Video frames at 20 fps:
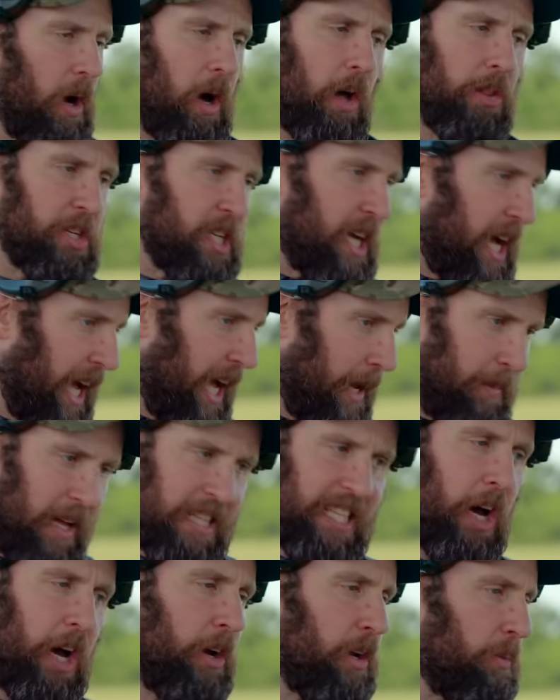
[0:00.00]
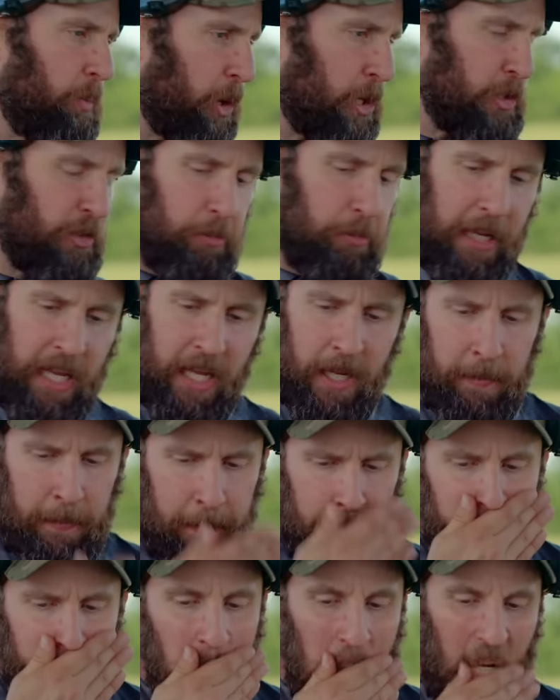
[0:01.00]
all the time. That's how it works for me.
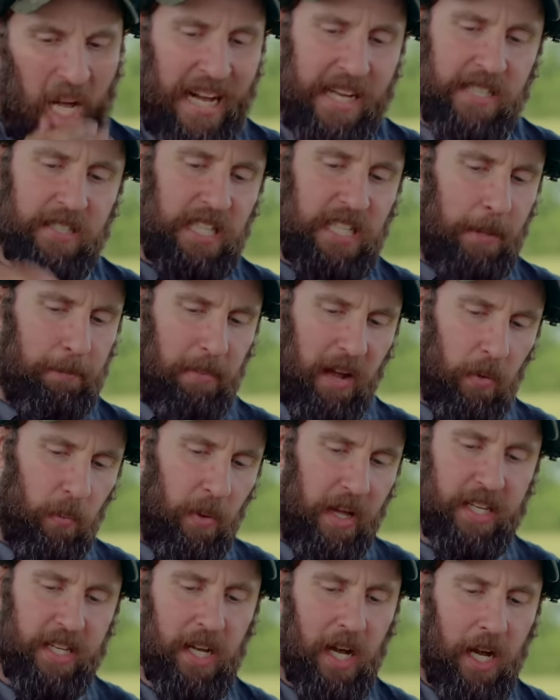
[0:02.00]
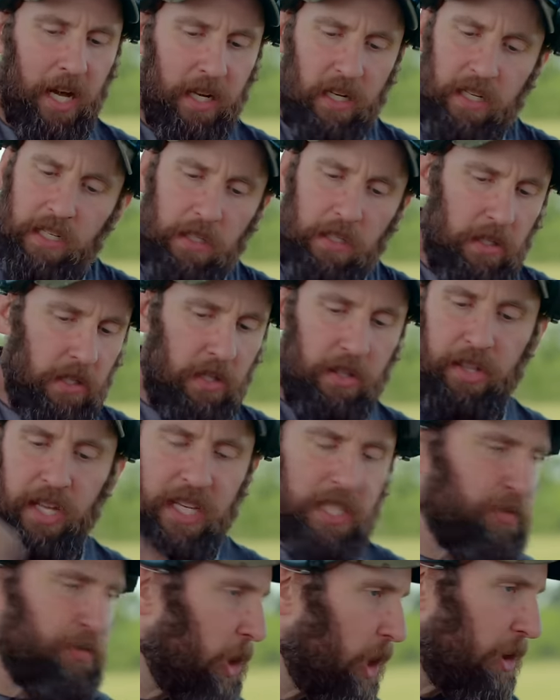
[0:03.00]
I set my red dot
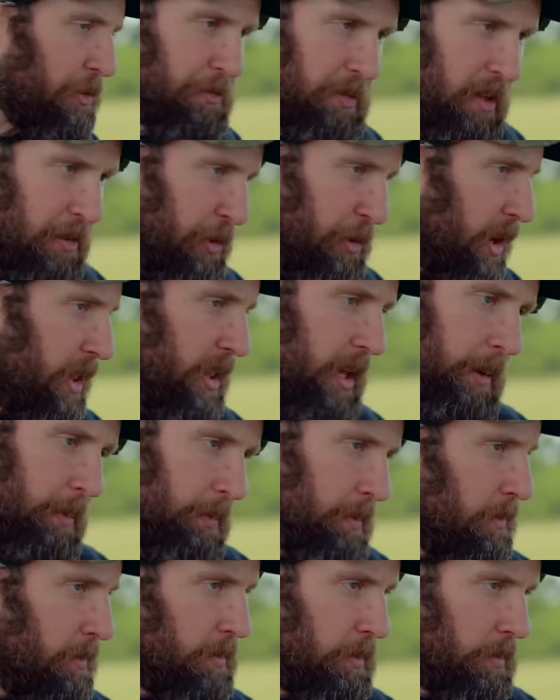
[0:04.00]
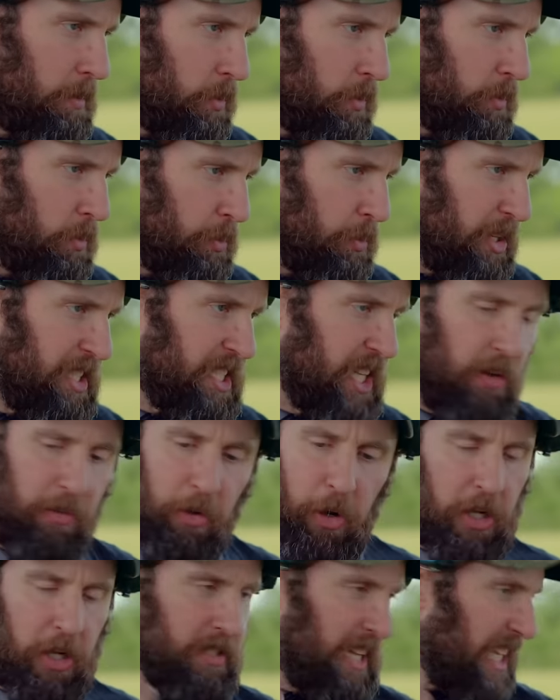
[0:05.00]
this far from the front of the
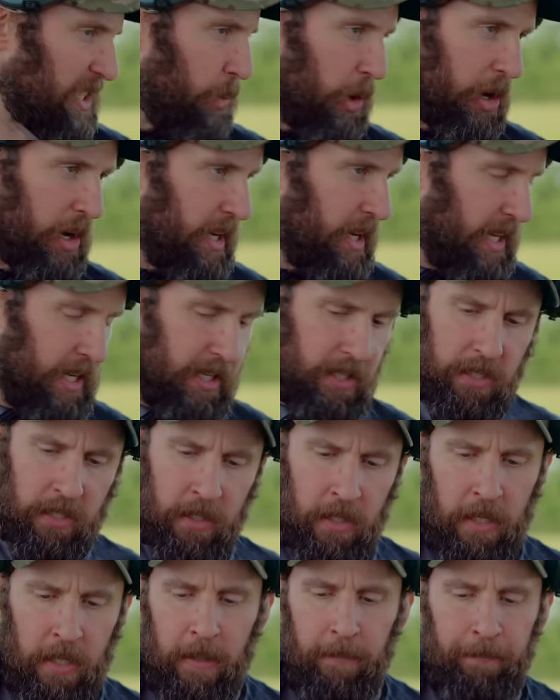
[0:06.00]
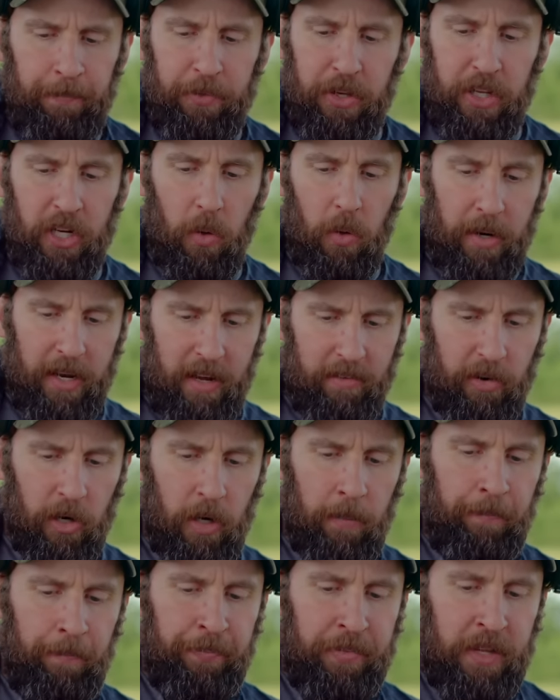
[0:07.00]
receiver because that's where it is, mm-hmm. you know,
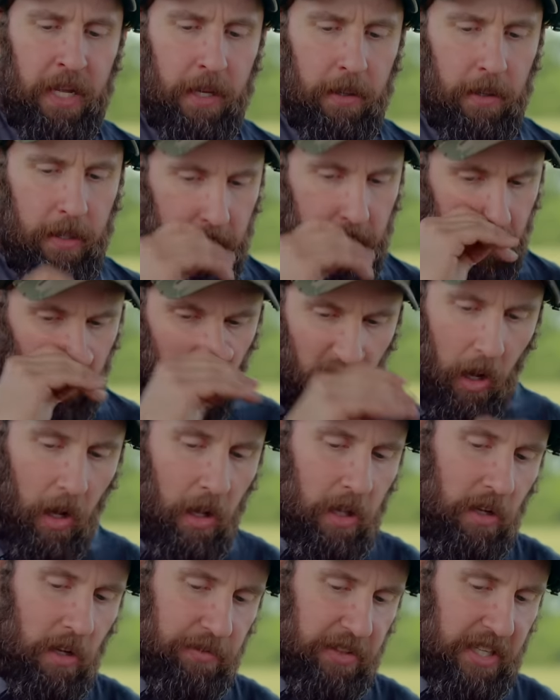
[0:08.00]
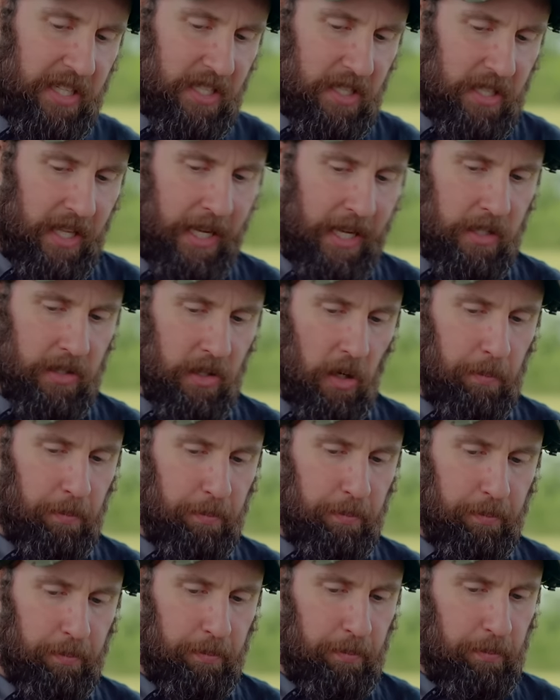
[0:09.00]
whatever. All of these things are
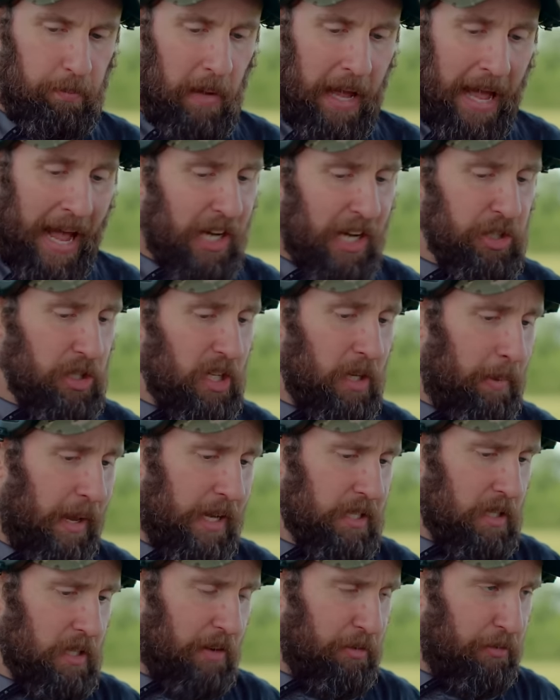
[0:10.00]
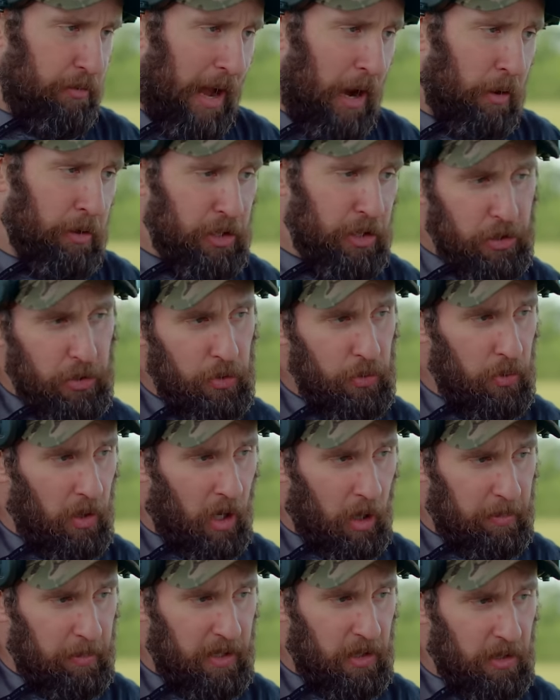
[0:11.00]
actually based off of how you
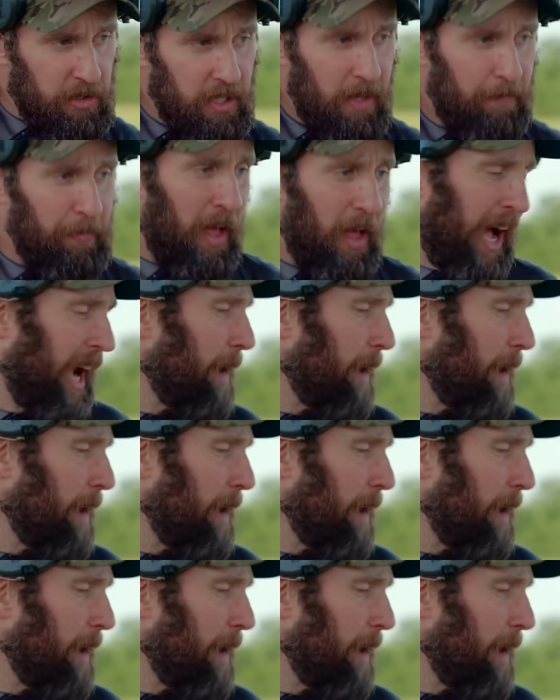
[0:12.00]
are built. Mm-hmm.